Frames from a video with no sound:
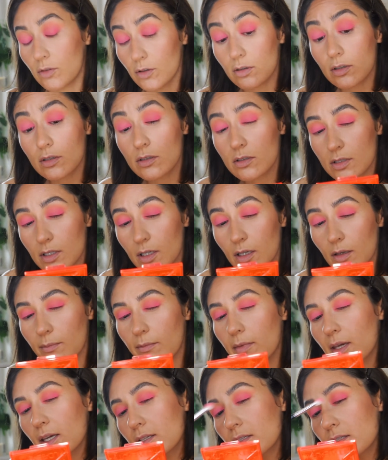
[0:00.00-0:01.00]
If you can
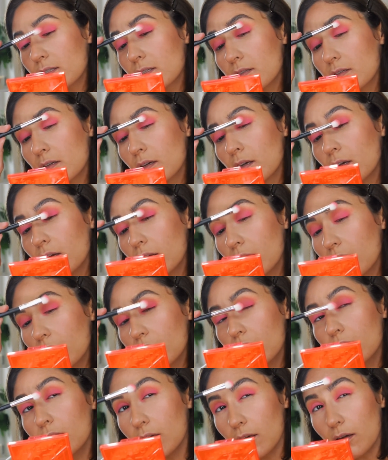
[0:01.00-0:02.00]
see, it makes,
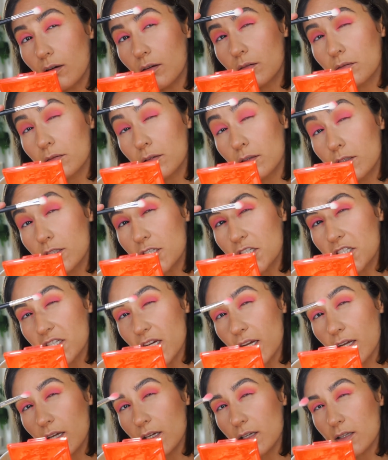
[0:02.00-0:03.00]
you know, the
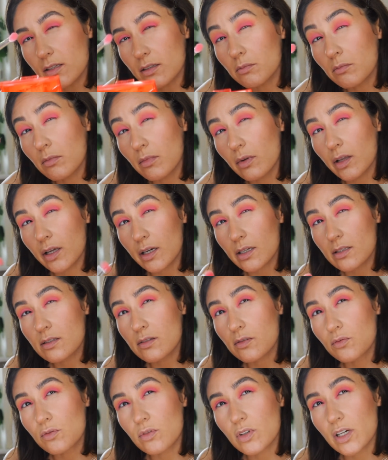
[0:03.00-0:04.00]
shades and
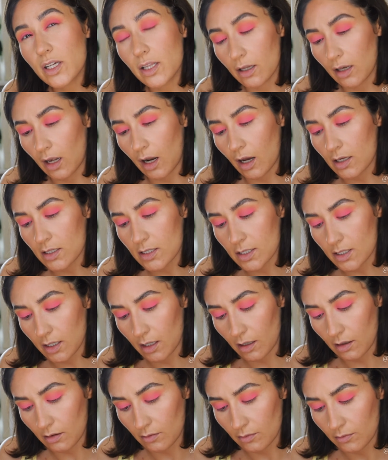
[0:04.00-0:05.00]
blends really
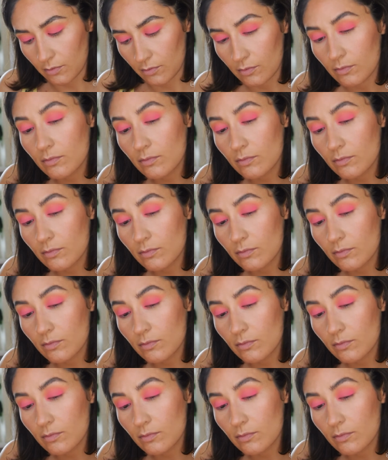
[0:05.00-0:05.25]
nicely.